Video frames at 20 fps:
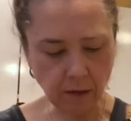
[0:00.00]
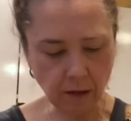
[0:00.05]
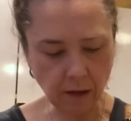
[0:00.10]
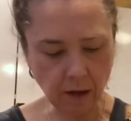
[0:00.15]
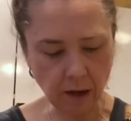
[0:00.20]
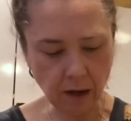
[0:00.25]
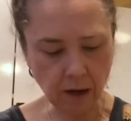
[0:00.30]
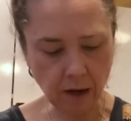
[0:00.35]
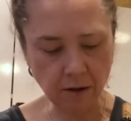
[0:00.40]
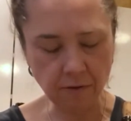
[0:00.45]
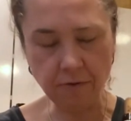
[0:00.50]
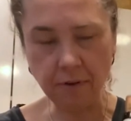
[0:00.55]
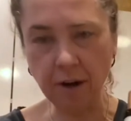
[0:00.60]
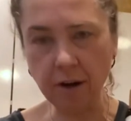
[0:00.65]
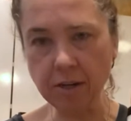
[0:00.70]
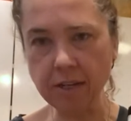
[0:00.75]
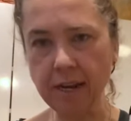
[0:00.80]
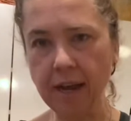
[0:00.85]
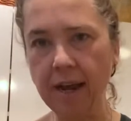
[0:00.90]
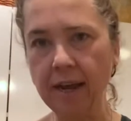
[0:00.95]

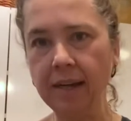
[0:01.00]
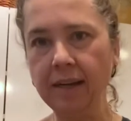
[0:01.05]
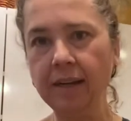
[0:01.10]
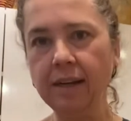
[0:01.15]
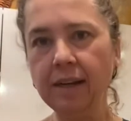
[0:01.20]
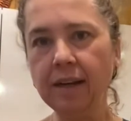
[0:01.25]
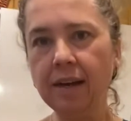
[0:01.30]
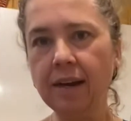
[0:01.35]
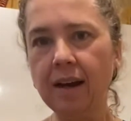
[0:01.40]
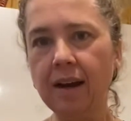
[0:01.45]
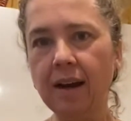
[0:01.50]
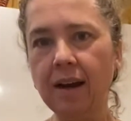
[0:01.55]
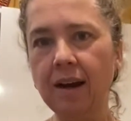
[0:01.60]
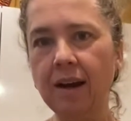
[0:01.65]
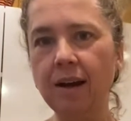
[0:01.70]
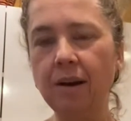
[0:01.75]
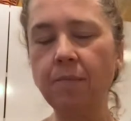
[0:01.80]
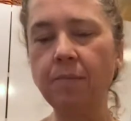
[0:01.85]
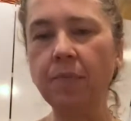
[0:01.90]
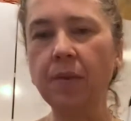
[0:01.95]
Verdet.
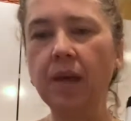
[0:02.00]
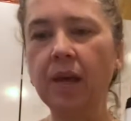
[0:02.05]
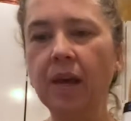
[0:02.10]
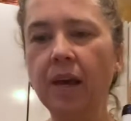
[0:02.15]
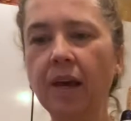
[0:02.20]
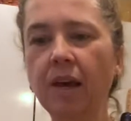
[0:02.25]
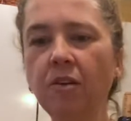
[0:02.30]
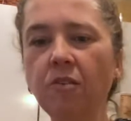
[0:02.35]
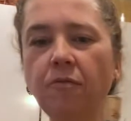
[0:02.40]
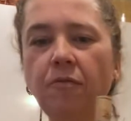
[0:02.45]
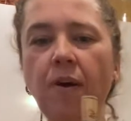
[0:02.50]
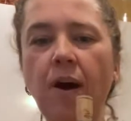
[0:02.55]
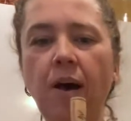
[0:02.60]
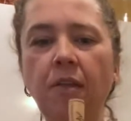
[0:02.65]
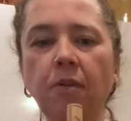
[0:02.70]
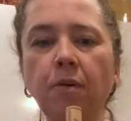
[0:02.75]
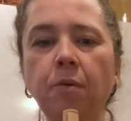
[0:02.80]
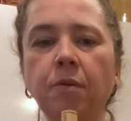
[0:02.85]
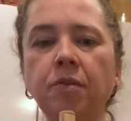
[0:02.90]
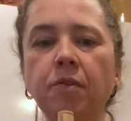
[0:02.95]
His
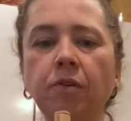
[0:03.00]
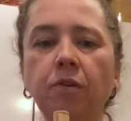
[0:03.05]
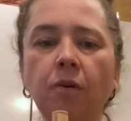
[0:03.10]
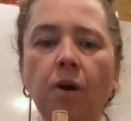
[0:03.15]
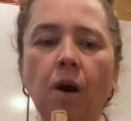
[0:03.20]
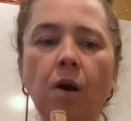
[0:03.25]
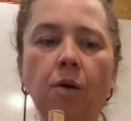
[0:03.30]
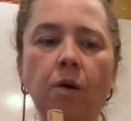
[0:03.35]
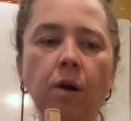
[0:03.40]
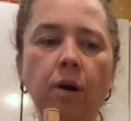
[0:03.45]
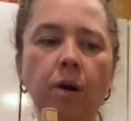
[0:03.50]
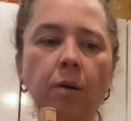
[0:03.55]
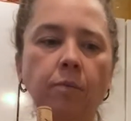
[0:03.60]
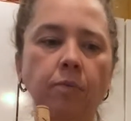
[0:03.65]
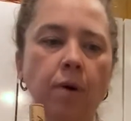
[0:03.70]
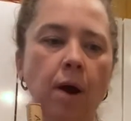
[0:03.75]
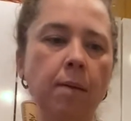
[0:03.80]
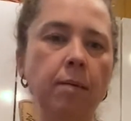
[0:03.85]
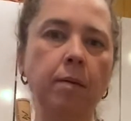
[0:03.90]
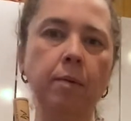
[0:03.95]
father was a grower,
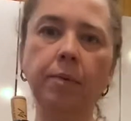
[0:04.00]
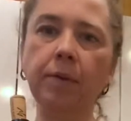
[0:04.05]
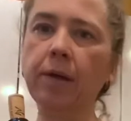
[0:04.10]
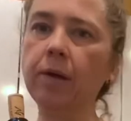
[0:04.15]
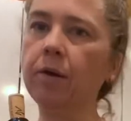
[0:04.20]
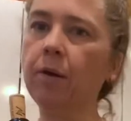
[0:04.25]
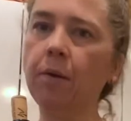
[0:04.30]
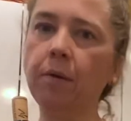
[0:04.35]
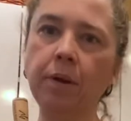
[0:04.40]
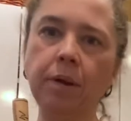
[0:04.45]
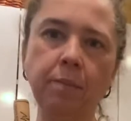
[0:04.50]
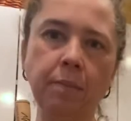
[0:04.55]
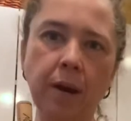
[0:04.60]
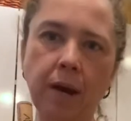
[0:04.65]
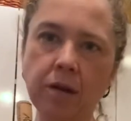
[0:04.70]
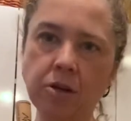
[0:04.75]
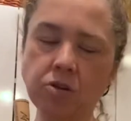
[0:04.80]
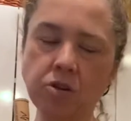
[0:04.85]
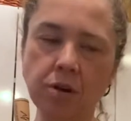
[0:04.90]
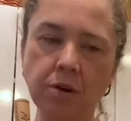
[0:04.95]
probably going
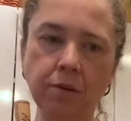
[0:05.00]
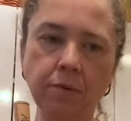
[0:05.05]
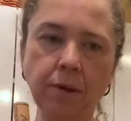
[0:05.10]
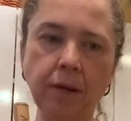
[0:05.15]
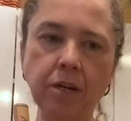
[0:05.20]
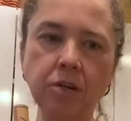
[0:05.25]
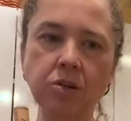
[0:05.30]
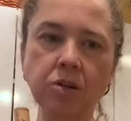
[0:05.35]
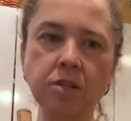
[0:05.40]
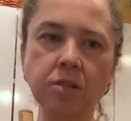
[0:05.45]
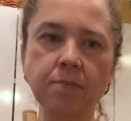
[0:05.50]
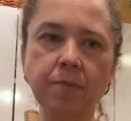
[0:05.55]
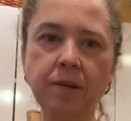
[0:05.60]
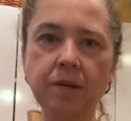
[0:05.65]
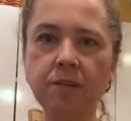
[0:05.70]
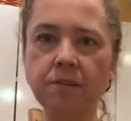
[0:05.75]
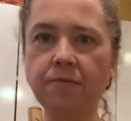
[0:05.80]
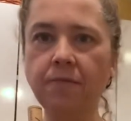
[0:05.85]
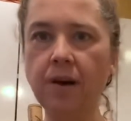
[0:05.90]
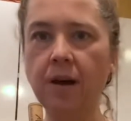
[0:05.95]
back generations, but
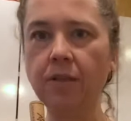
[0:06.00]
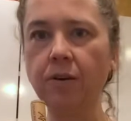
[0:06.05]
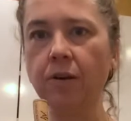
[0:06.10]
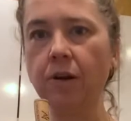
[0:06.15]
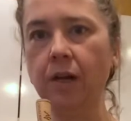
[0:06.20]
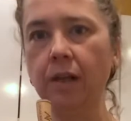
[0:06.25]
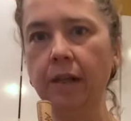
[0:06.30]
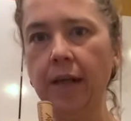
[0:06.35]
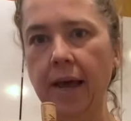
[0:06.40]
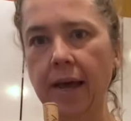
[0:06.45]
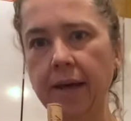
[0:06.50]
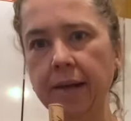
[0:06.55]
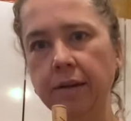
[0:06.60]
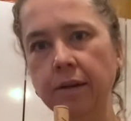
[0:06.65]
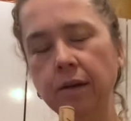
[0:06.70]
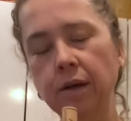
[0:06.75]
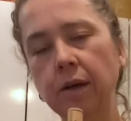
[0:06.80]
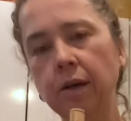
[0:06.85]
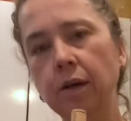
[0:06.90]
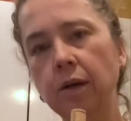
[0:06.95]
his father, Alain,
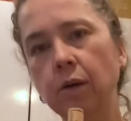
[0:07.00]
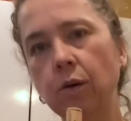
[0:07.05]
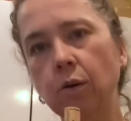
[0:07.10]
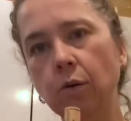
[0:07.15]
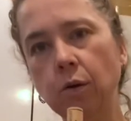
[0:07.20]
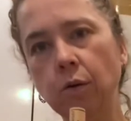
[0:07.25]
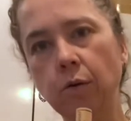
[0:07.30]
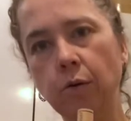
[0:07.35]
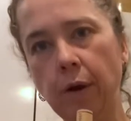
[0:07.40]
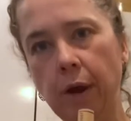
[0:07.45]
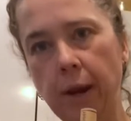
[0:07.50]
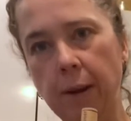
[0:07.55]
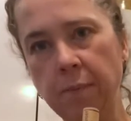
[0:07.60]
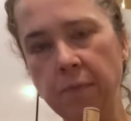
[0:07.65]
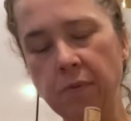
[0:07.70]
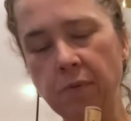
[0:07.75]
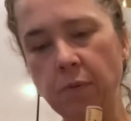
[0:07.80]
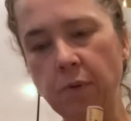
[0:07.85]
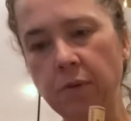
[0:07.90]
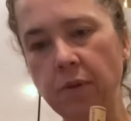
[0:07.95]
grew
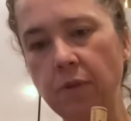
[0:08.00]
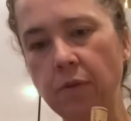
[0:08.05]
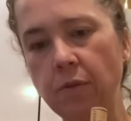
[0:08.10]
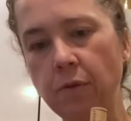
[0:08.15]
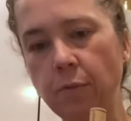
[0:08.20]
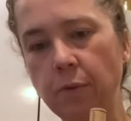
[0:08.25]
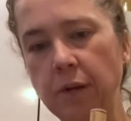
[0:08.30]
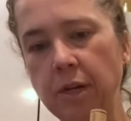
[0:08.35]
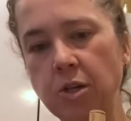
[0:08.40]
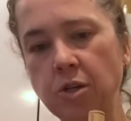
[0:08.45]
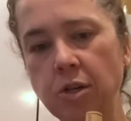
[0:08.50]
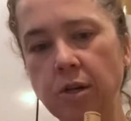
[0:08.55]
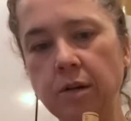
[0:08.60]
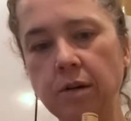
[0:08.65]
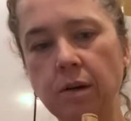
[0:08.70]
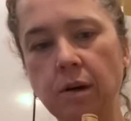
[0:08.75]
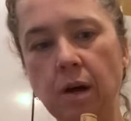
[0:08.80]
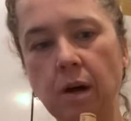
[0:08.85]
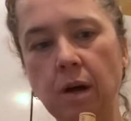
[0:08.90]
grapes within the region,